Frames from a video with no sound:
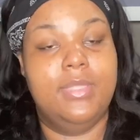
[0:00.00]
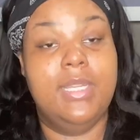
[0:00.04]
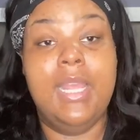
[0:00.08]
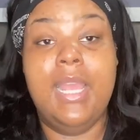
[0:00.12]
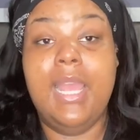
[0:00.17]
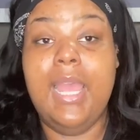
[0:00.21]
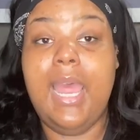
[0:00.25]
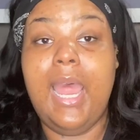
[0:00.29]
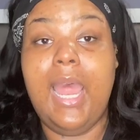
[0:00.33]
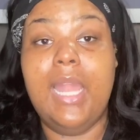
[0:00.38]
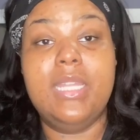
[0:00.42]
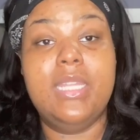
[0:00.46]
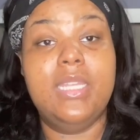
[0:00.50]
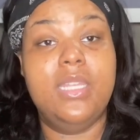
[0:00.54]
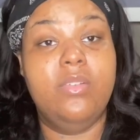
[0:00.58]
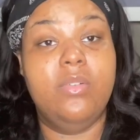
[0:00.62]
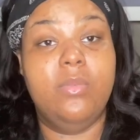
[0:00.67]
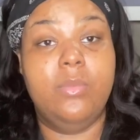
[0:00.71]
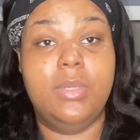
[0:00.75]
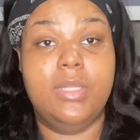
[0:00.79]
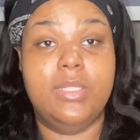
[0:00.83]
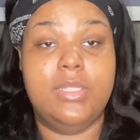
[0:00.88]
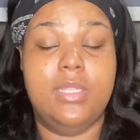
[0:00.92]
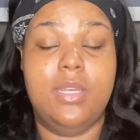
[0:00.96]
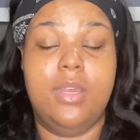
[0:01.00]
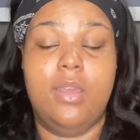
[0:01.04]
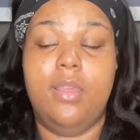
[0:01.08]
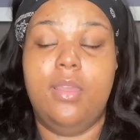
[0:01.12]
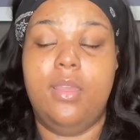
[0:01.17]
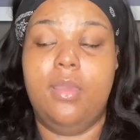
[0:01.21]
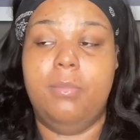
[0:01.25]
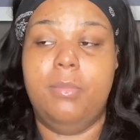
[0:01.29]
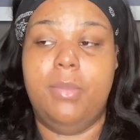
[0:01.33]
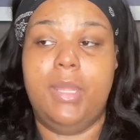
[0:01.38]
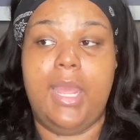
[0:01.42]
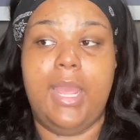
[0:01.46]
I didn't even want to tell
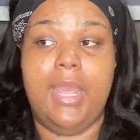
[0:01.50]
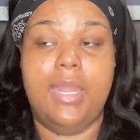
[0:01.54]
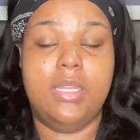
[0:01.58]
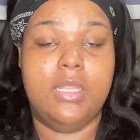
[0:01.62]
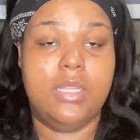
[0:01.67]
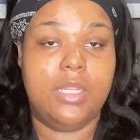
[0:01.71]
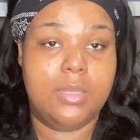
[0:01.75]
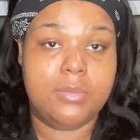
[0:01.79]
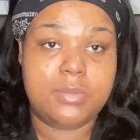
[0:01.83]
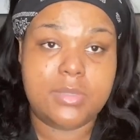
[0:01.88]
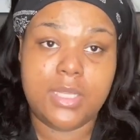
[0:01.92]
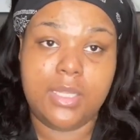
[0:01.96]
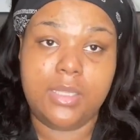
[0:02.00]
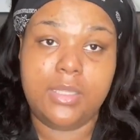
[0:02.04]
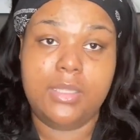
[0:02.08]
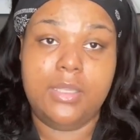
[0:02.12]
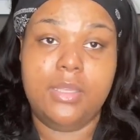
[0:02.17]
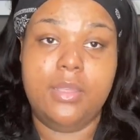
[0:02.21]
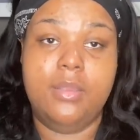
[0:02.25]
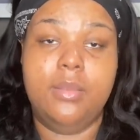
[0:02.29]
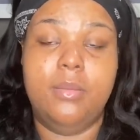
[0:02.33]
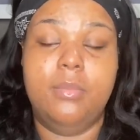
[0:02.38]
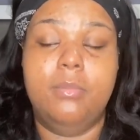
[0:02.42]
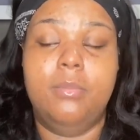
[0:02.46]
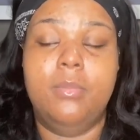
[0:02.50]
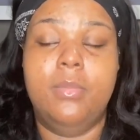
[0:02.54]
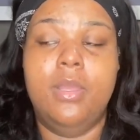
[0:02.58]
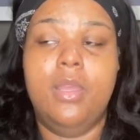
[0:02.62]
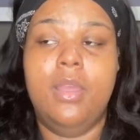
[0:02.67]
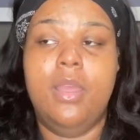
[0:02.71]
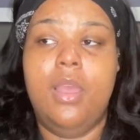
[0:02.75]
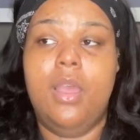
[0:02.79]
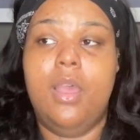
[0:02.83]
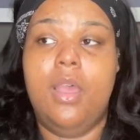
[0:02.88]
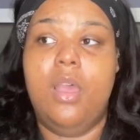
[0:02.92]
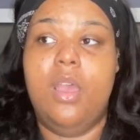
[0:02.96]
him, but I ended up telling him.
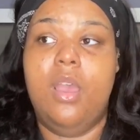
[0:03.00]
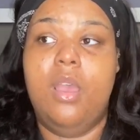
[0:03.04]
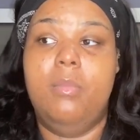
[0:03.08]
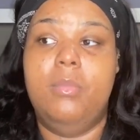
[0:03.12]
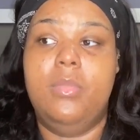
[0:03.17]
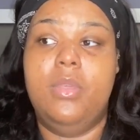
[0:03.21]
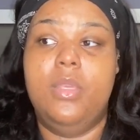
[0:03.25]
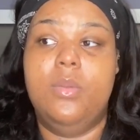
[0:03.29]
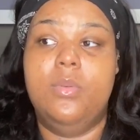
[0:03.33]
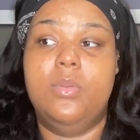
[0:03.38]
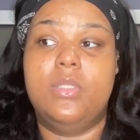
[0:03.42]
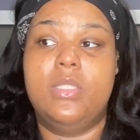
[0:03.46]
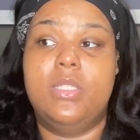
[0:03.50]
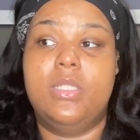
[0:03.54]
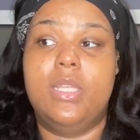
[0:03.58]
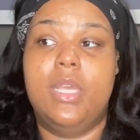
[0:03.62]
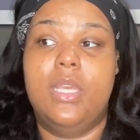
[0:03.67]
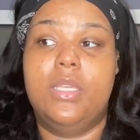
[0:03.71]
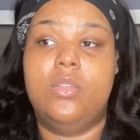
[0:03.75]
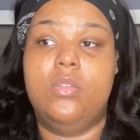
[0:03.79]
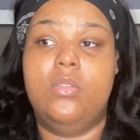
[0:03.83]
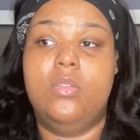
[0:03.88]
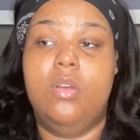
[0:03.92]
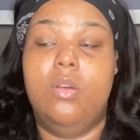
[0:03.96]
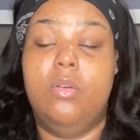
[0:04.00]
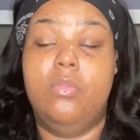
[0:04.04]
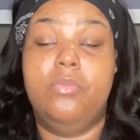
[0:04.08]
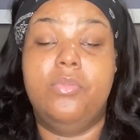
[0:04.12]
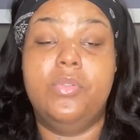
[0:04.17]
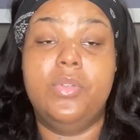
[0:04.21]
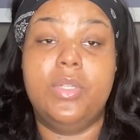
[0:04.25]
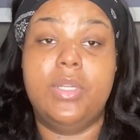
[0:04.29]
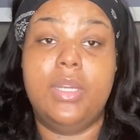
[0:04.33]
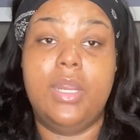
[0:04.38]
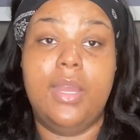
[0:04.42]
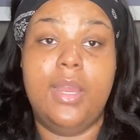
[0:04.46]
He was just like, you know,
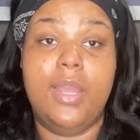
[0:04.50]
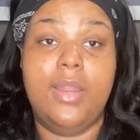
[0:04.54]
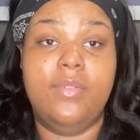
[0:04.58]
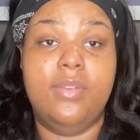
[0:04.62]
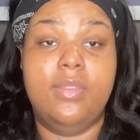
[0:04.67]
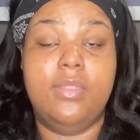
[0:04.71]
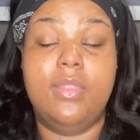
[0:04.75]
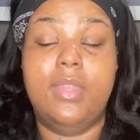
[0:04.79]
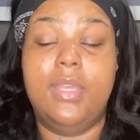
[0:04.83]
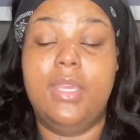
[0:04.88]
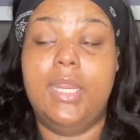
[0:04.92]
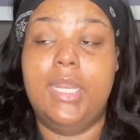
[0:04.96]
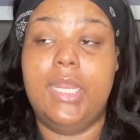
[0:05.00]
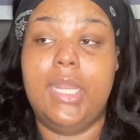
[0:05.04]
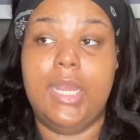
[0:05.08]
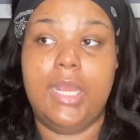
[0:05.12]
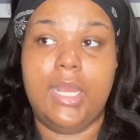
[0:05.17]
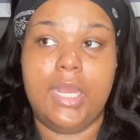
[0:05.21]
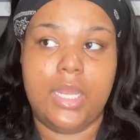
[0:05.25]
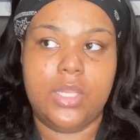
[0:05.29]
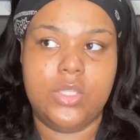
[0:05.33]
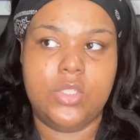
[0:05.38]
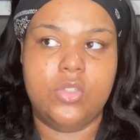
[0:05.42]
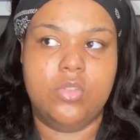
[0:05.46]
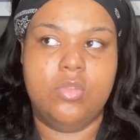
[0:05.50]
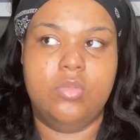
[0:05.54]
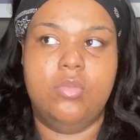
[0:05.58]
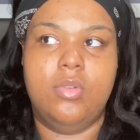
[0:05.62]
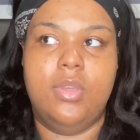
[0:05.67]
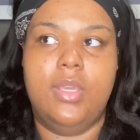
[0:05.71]
figure out everything and I got you.